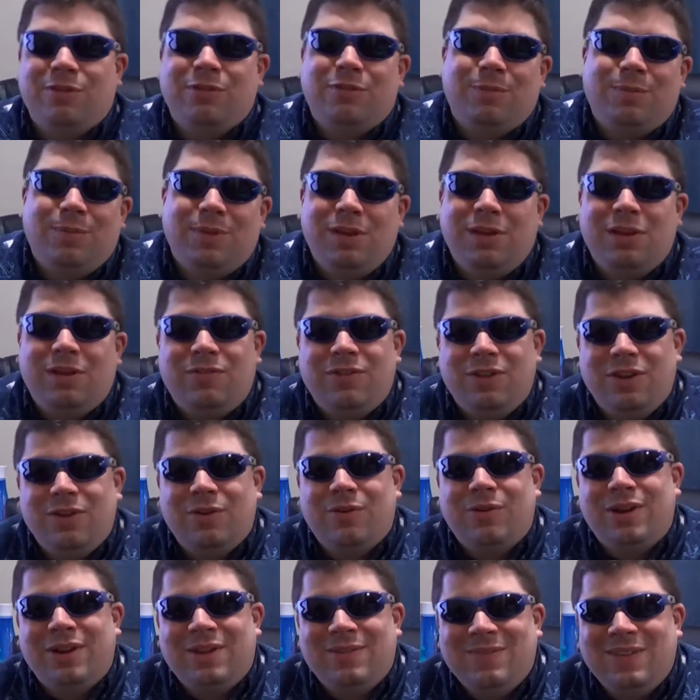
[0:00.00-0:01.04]
to speak, if you
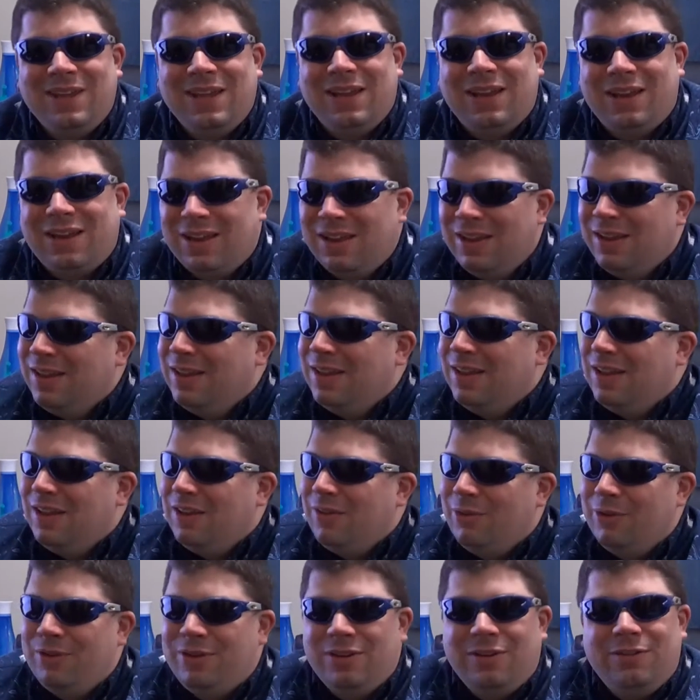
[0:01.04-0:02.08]
know what I mean,
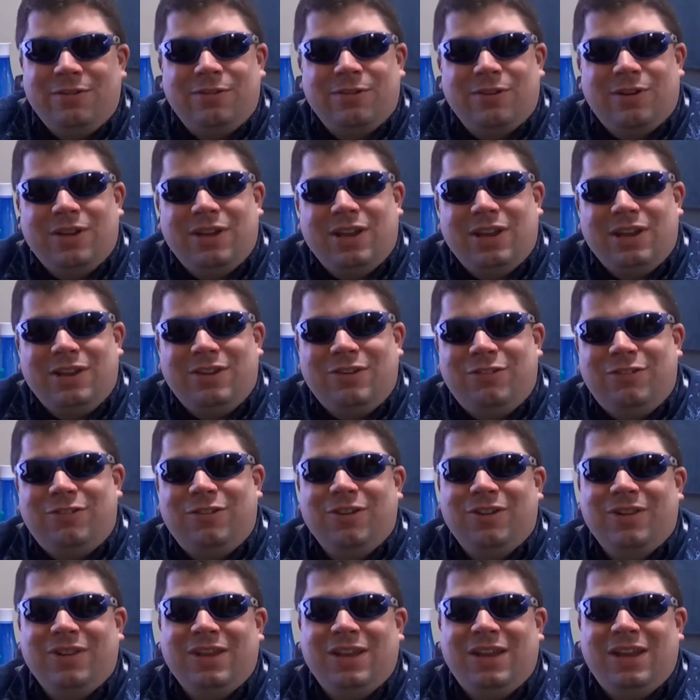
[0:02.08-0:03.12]
when things start getting
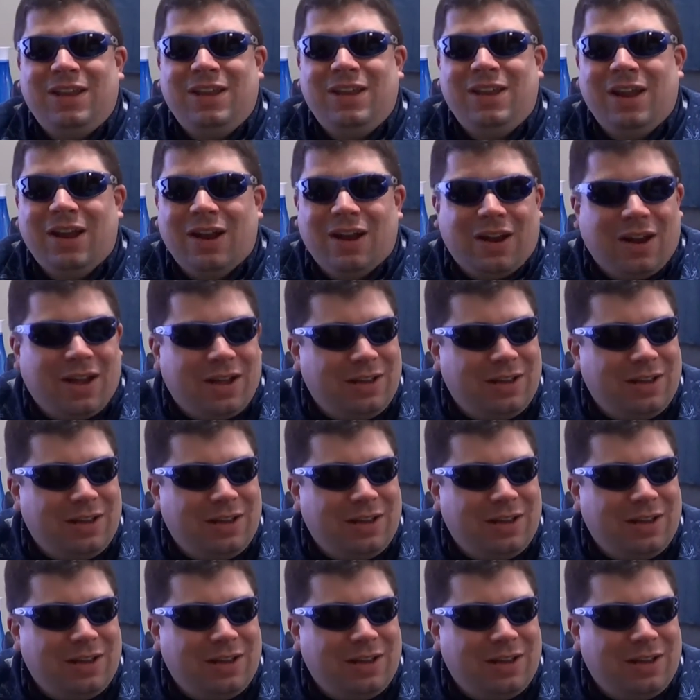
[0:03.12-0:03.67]
chilly in here.